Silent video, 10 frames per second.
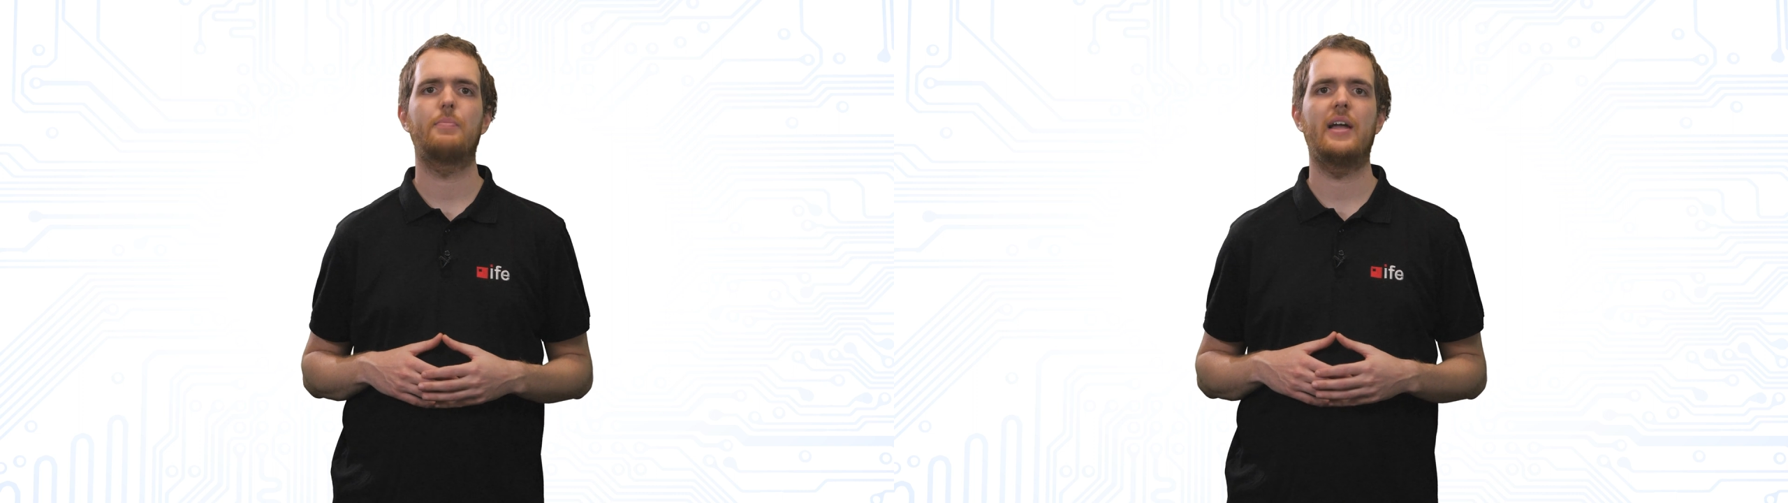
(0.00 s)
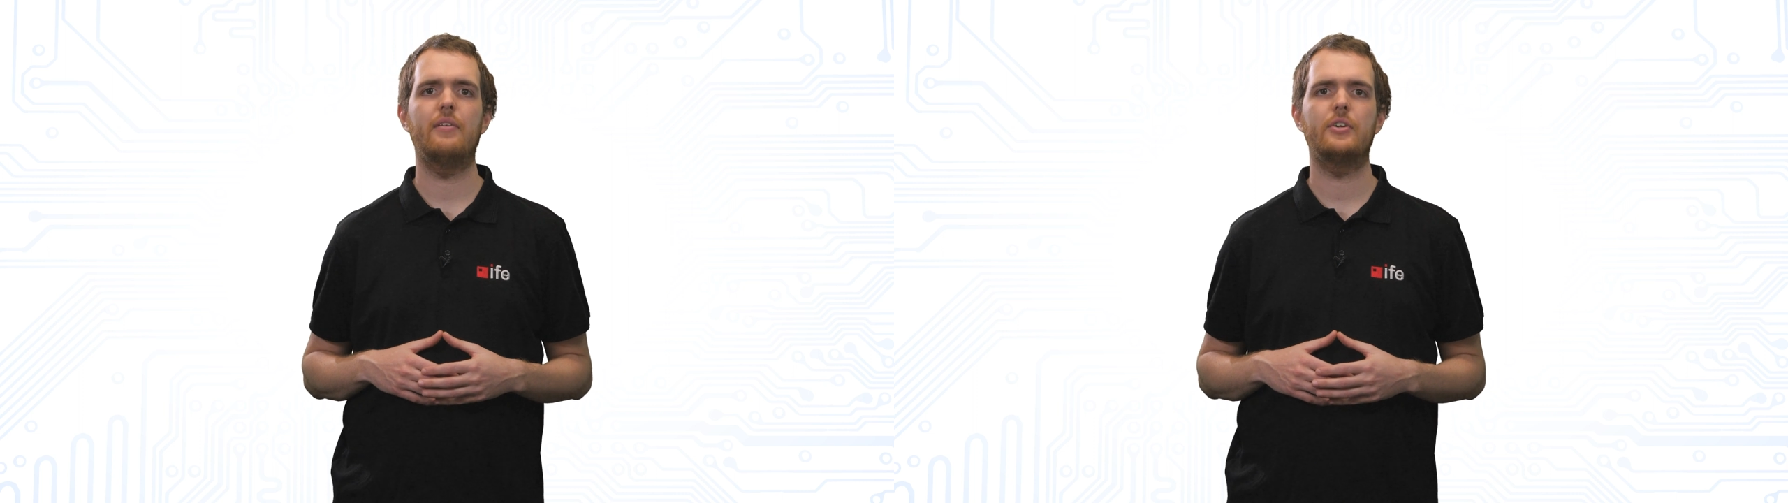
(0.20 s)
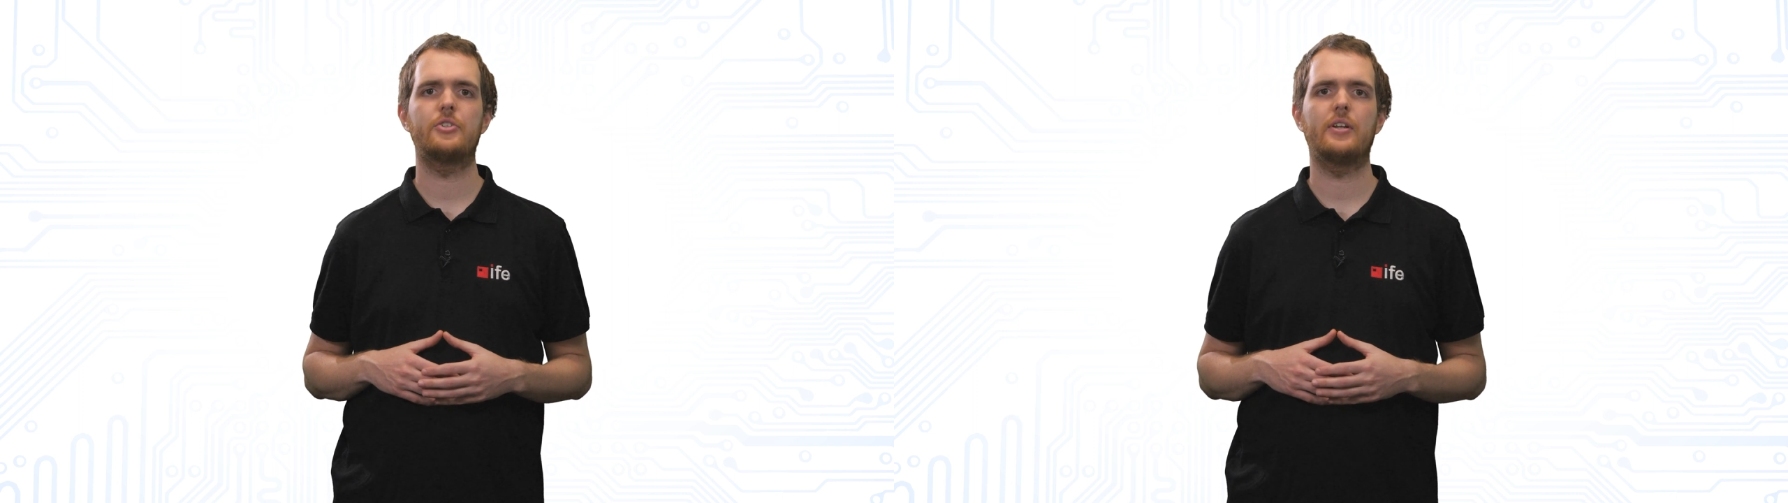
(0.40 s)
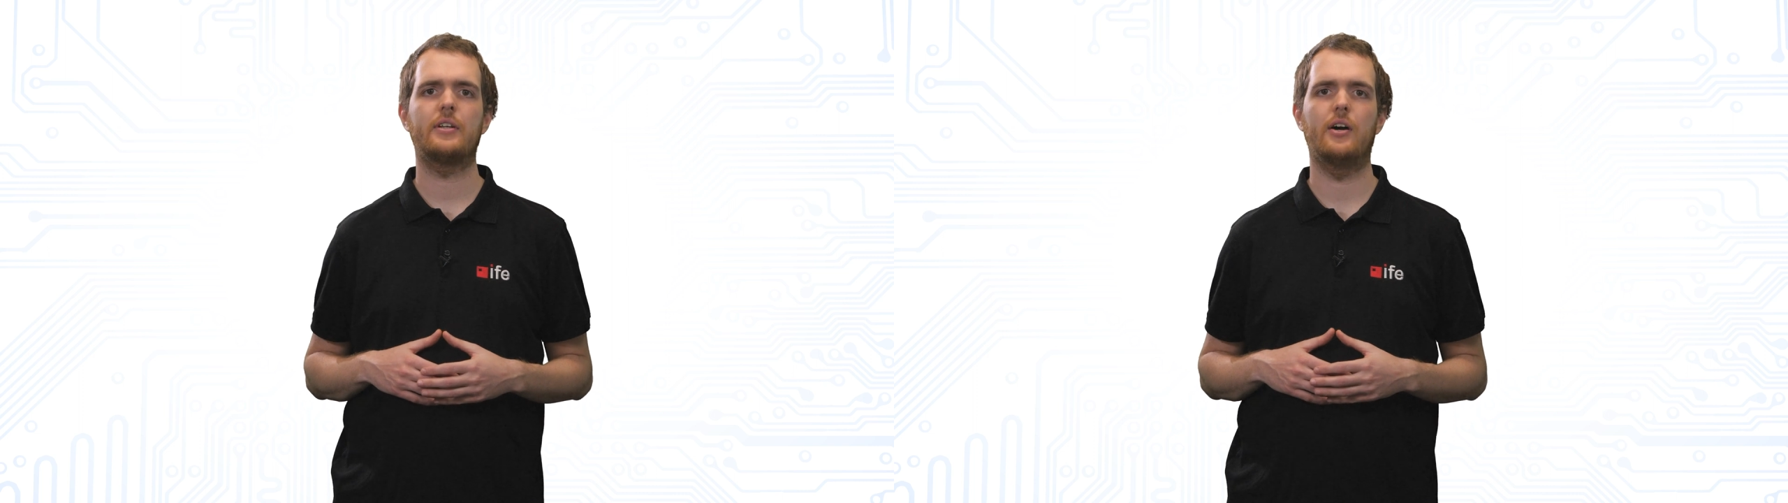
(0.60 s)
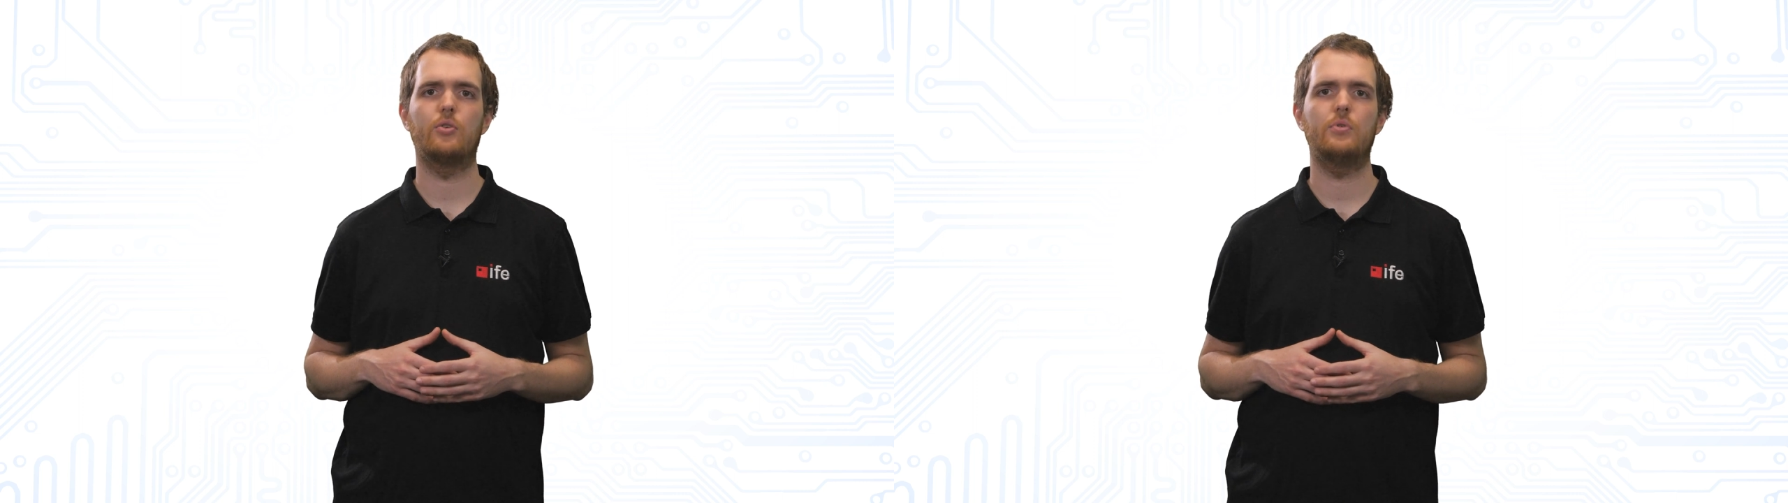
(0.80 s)
by averaging
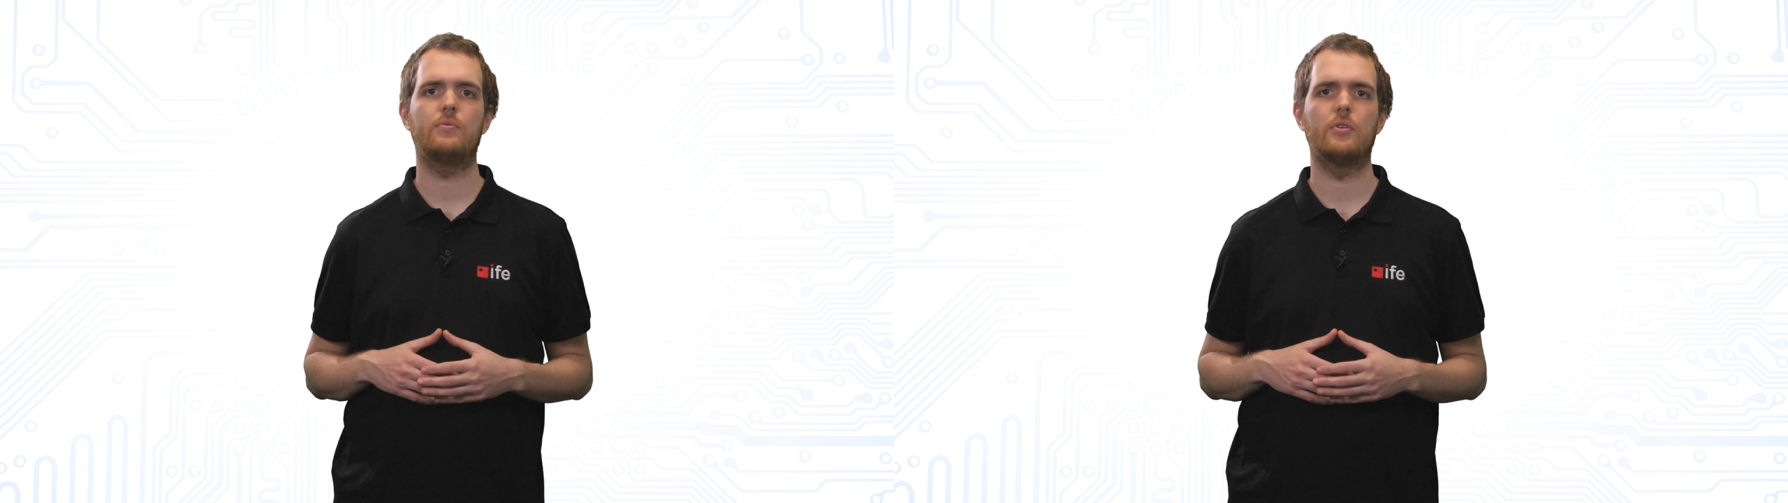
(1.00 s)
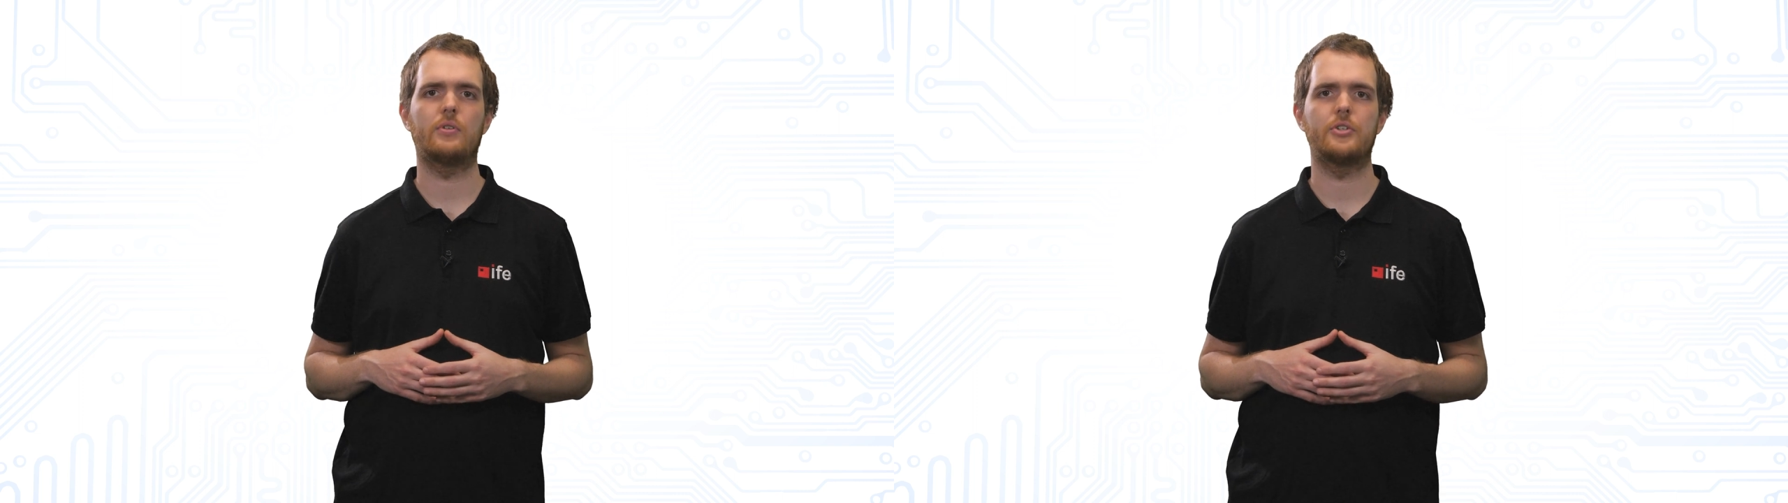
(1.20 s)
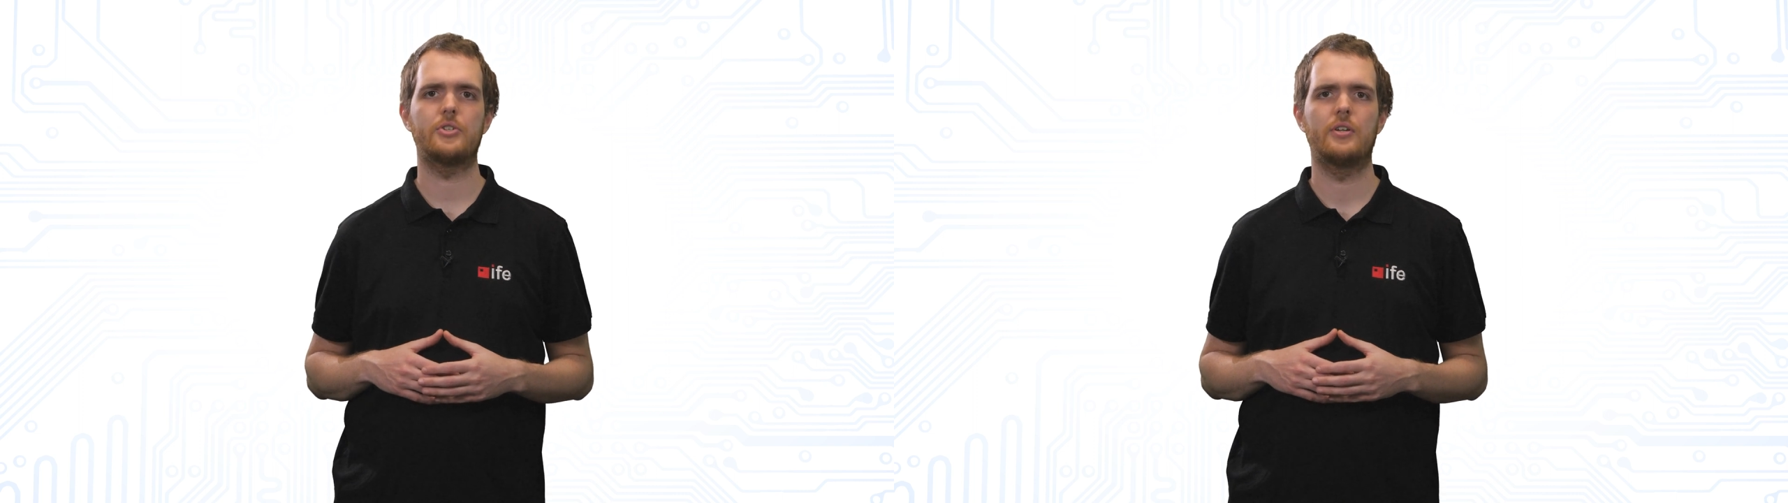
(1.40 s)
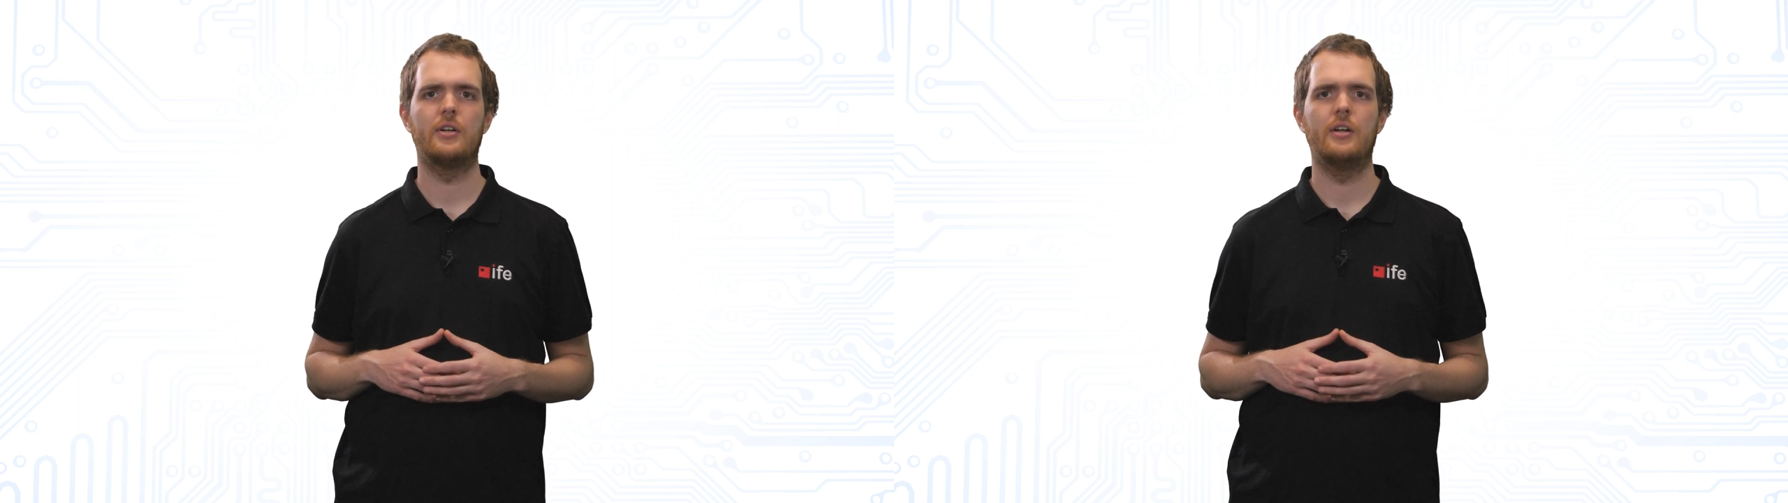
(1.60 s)
the output voltage.